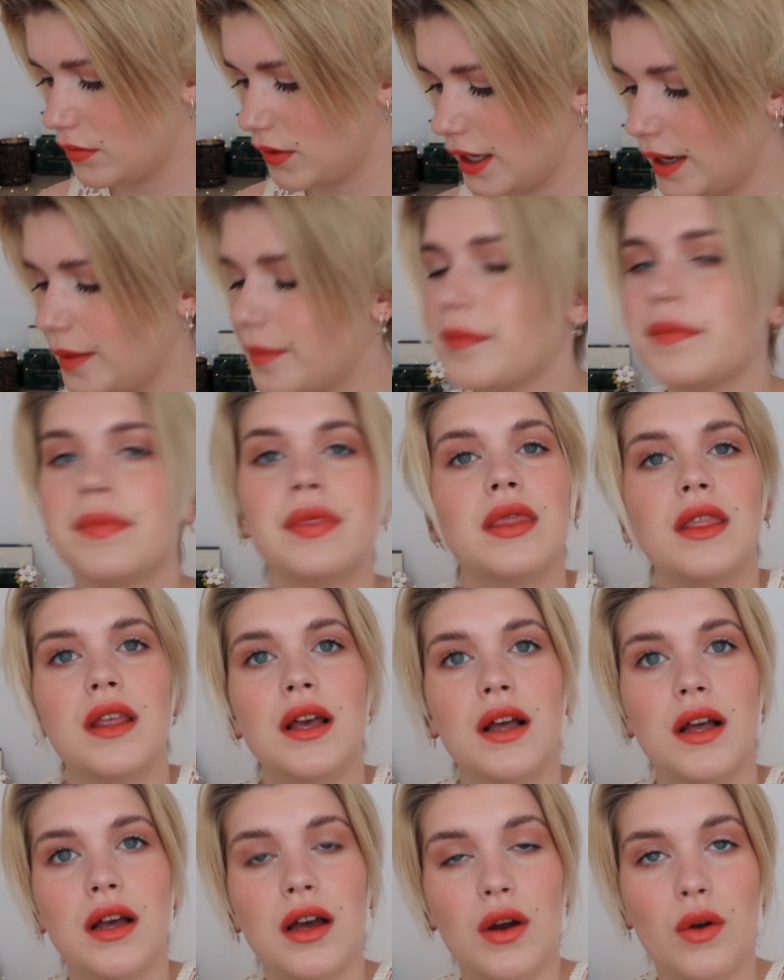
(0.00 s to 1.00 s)
yep,
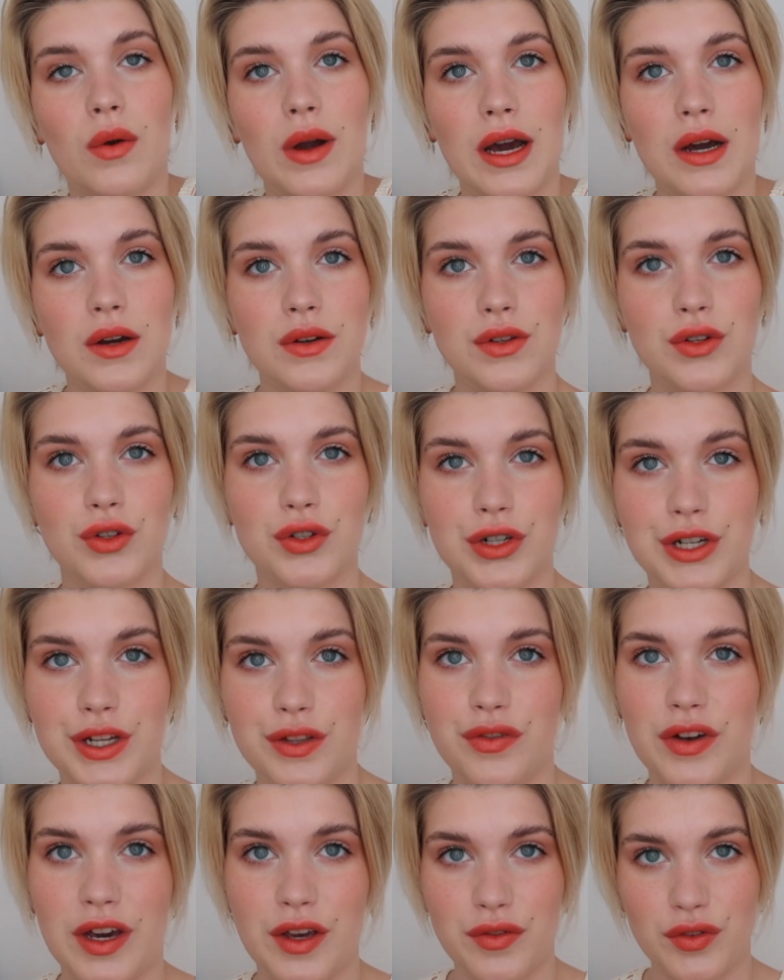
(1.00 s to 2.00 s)
around
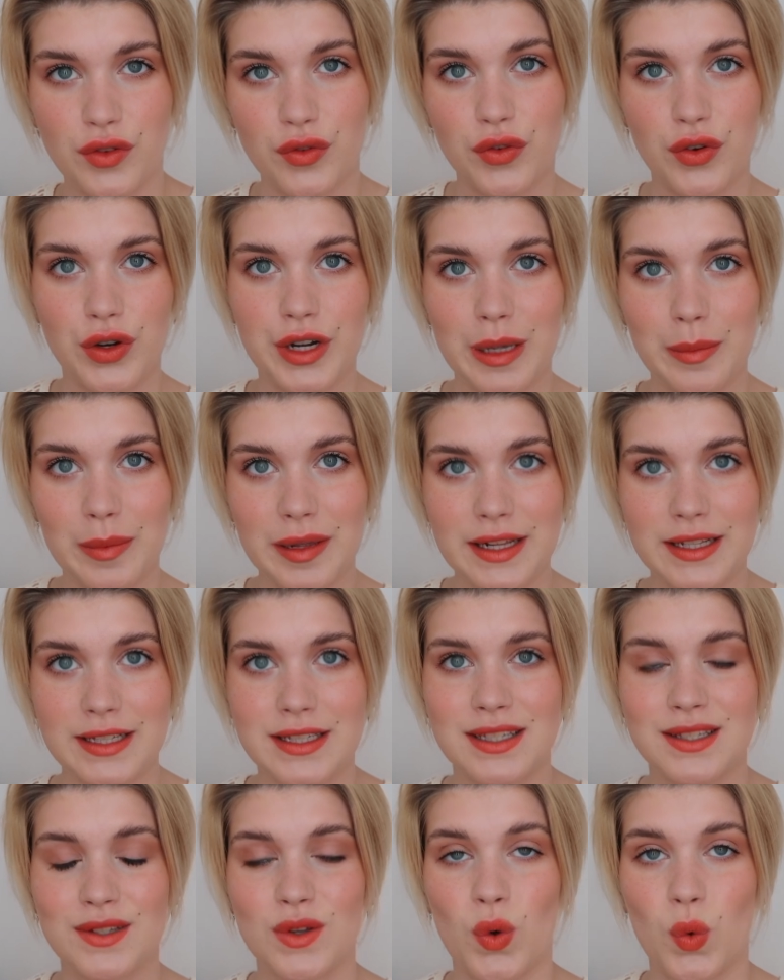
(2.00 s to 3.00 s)
35 to 40
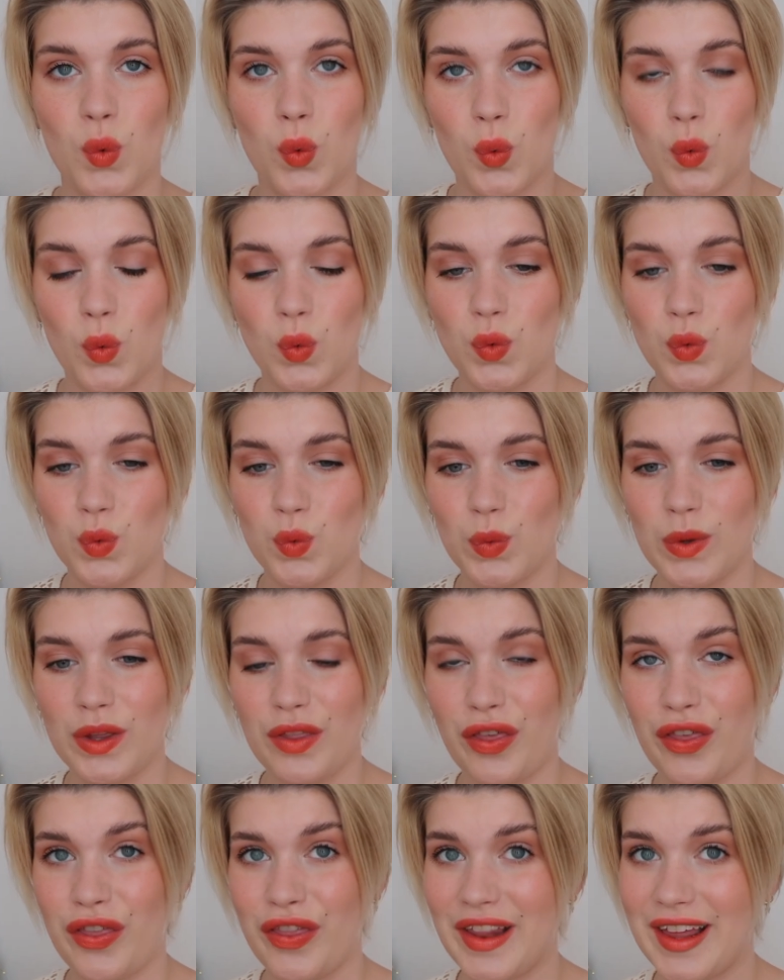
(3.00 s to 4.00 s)
minutes
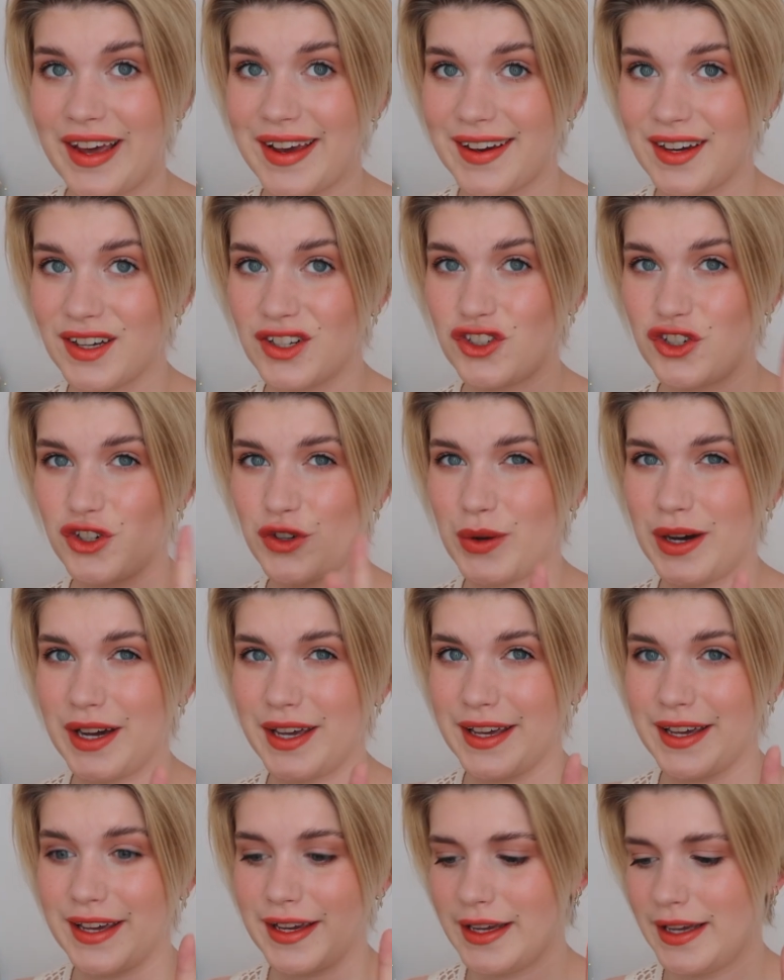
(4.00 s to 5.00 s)
with like
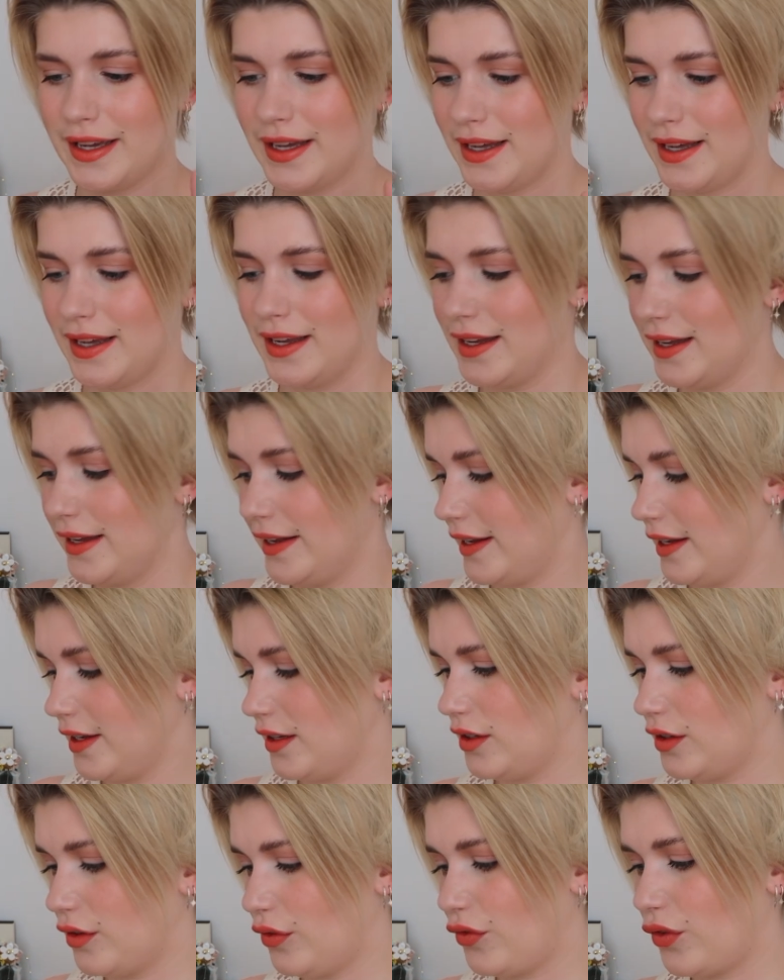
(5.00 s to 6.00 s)
trying
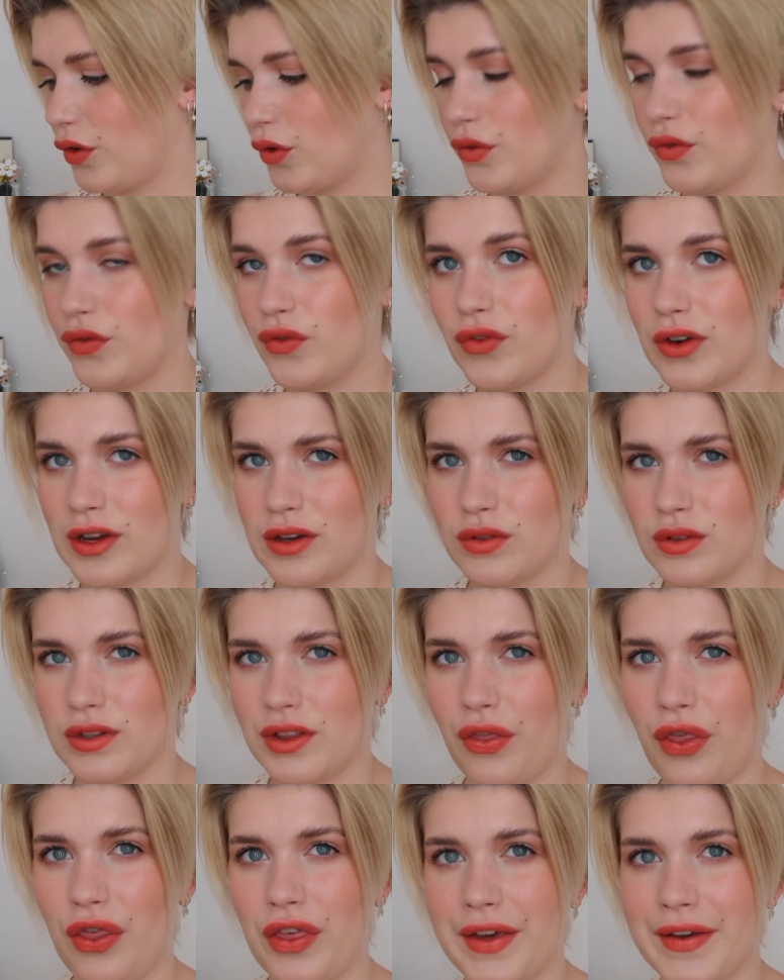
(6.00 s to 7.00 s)
the faux
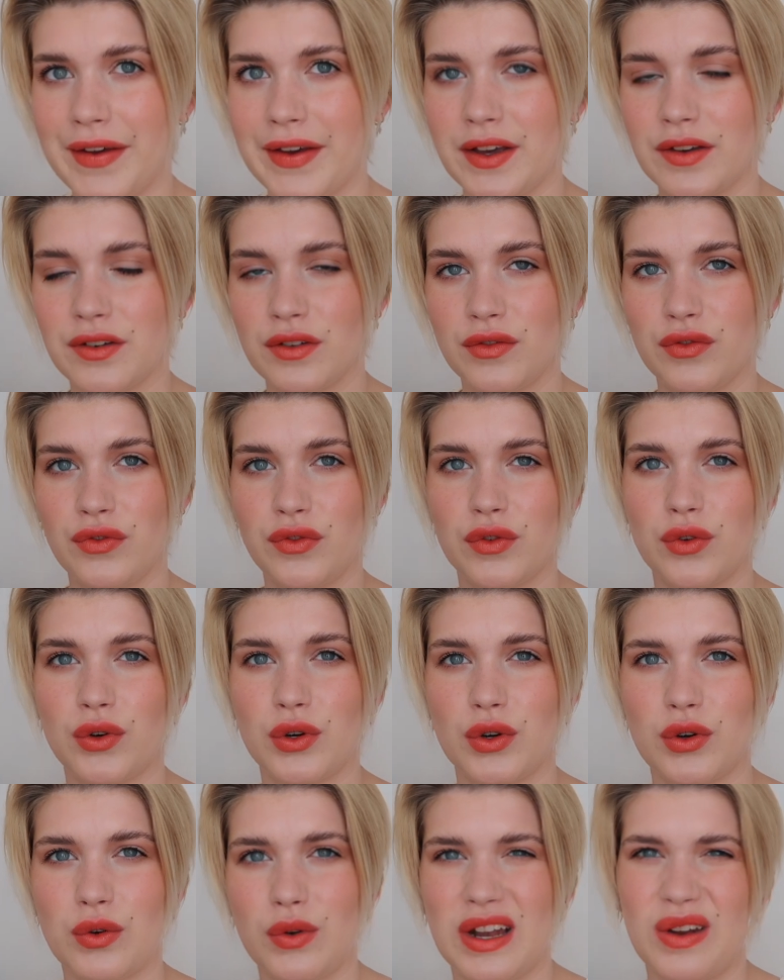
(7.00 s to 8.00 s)
freckle thing
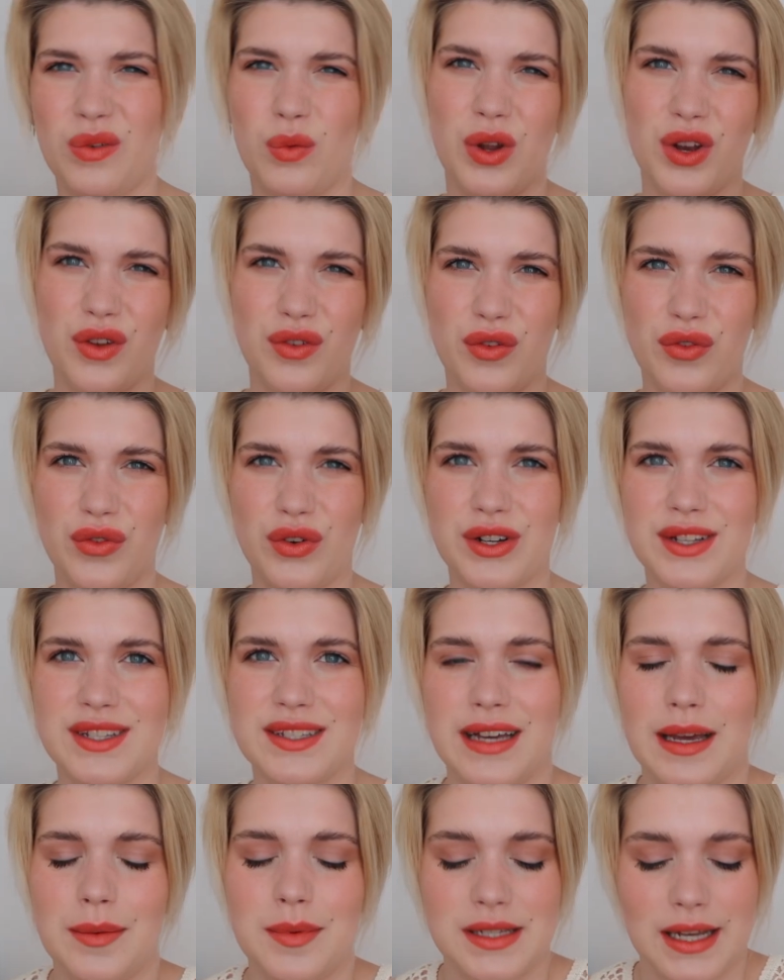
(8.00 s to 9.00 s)
for one of the first
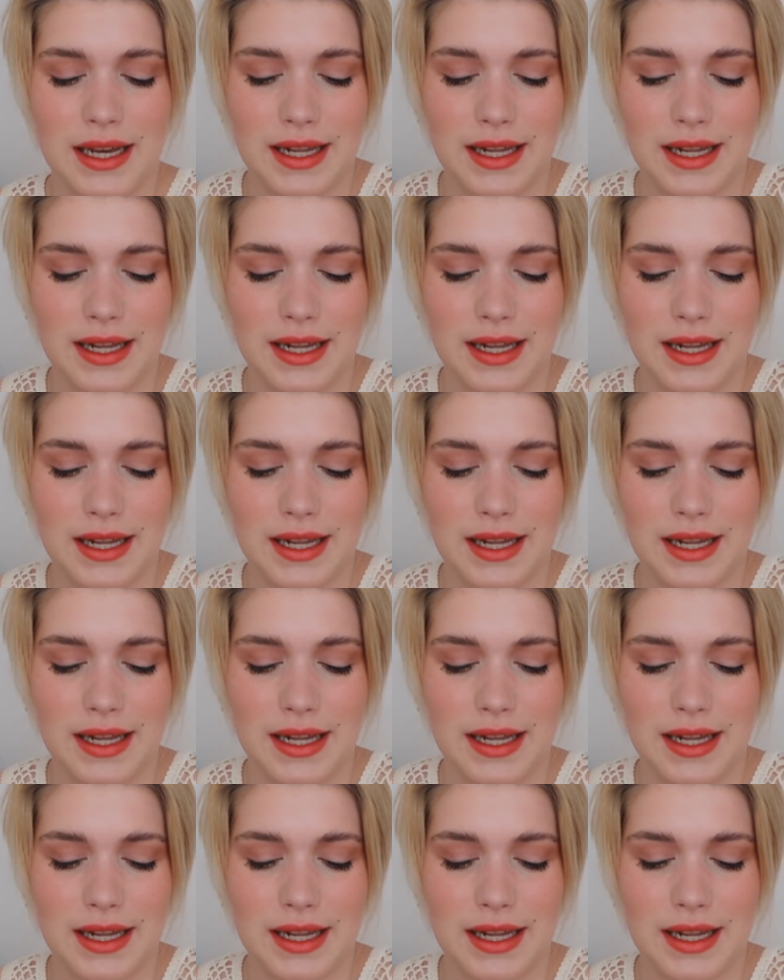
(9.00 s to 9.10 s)
times.